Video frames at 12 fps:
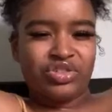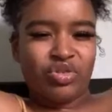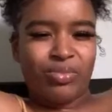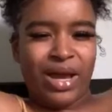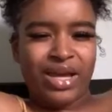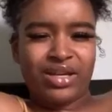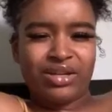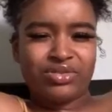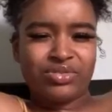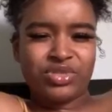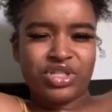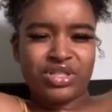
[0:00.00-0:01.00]
Joe Biden or
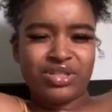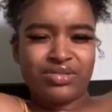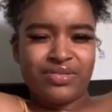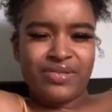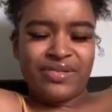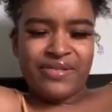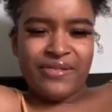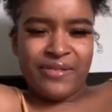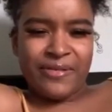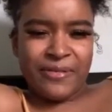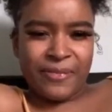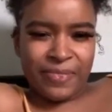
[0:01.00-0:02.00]
some shit.
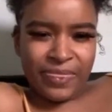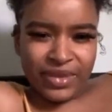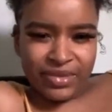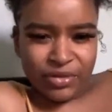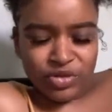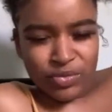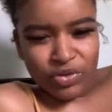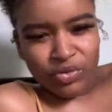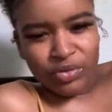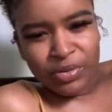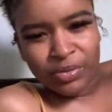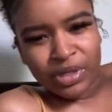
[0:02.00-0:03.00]
It's supposed to be
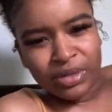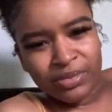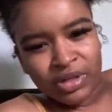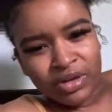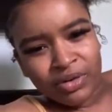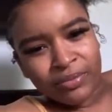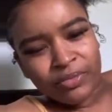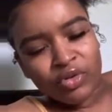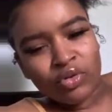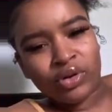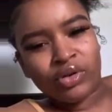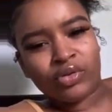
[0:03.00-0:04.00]
3 people up there
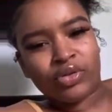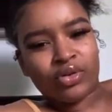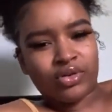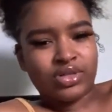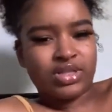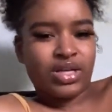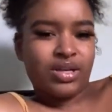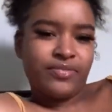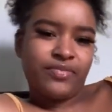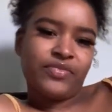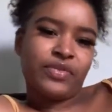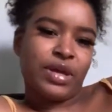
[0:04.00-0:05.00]
on Thursday,
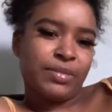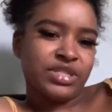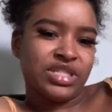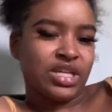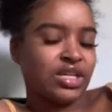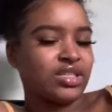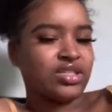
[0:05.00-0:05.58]
if I'm not mistaken.